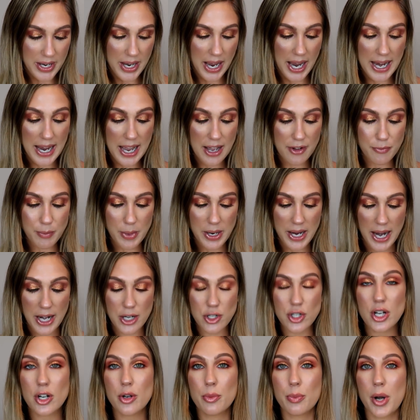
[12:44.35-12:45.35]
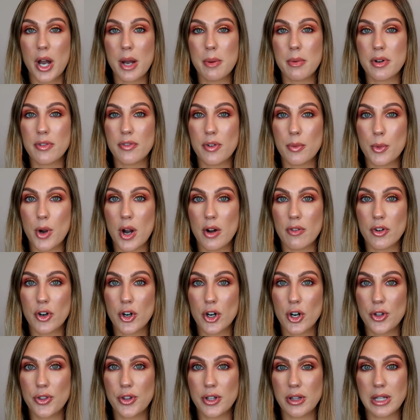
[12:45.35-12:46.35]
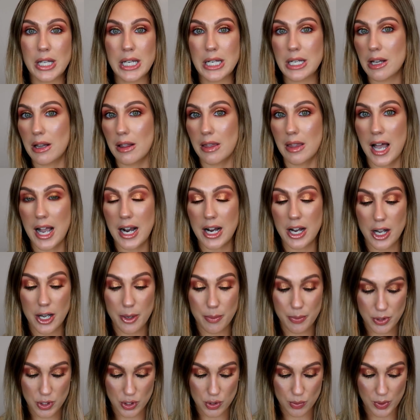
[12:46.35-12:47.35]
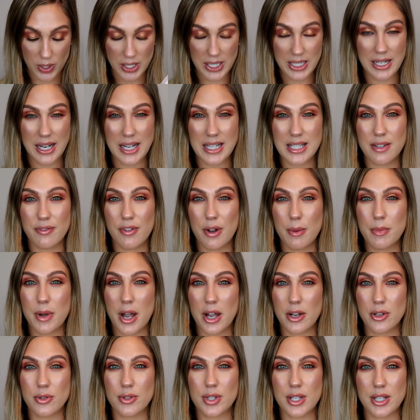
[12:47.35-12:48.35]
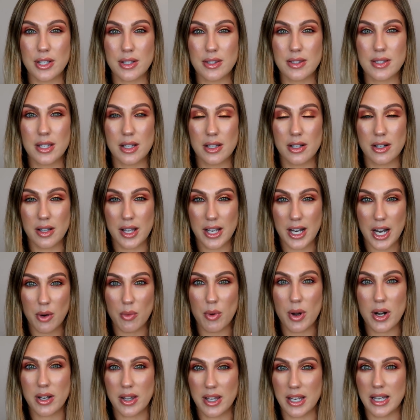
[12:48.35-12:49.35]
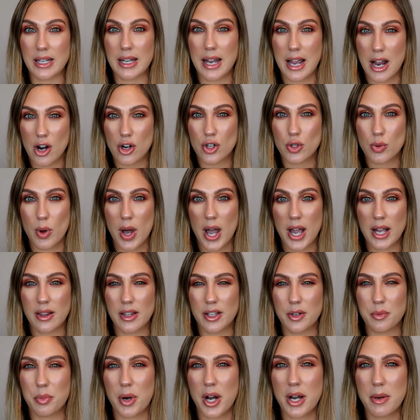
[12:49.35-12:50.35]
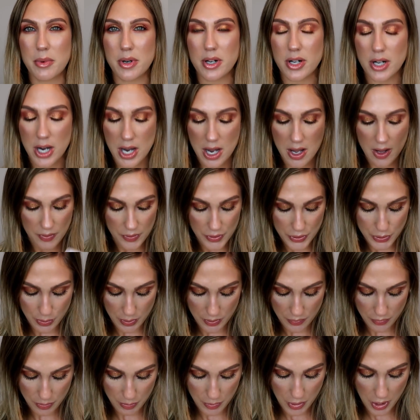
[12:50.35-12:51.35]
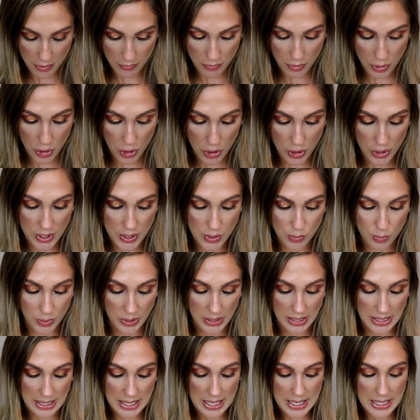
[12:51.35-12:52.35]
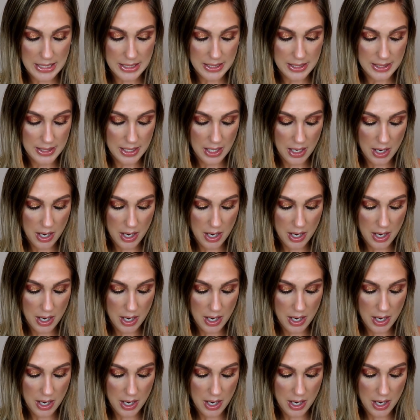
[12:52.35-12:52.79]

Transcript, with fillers: I have my eyeshadow primer from CoverGirl, the Lid lock up, just really nice if I'm not using concealer, like I want like an actual eyelid primer. This one from CoverGirl is really nice.